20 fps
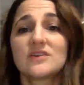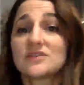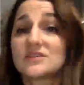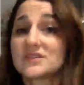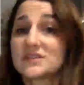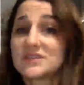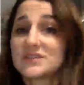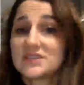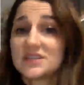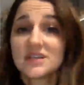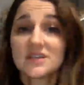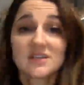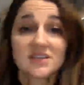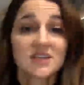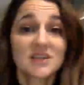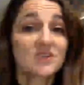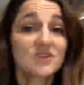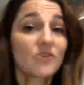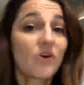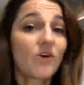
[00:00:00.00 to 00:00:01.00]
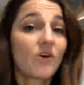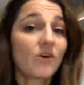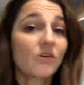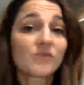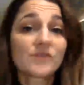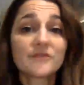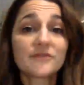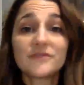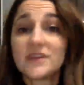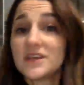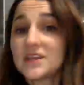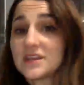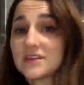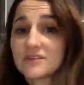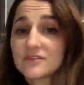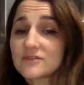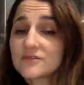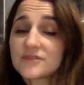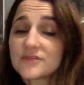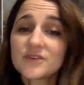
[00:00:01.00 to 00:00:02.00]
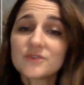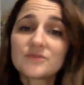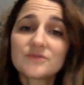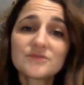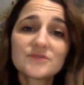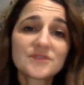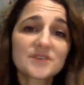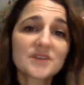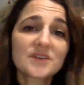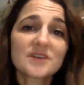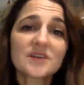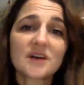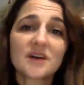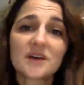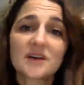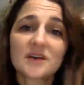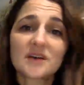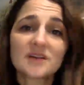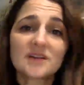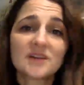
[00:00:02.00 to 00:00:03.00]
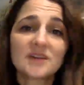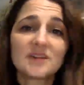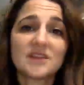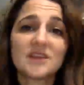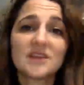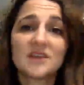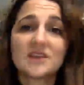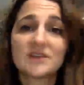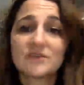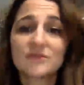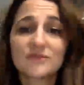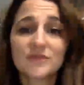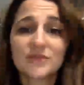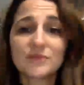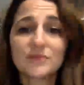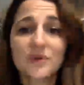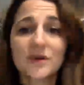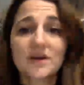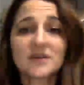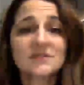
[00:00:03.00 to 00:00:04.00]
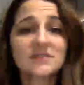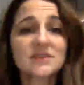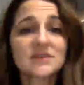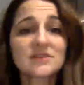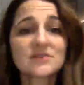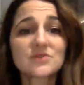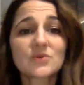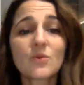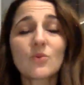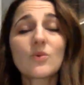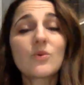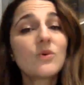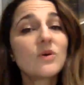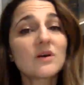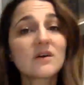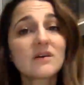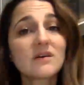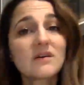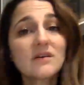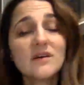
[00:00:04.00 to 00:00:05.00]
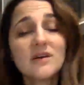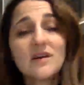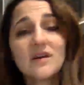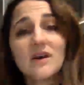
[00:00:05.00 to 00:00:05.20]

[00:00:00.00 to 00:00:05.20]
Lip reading: sit in all of the interviews in the interview process or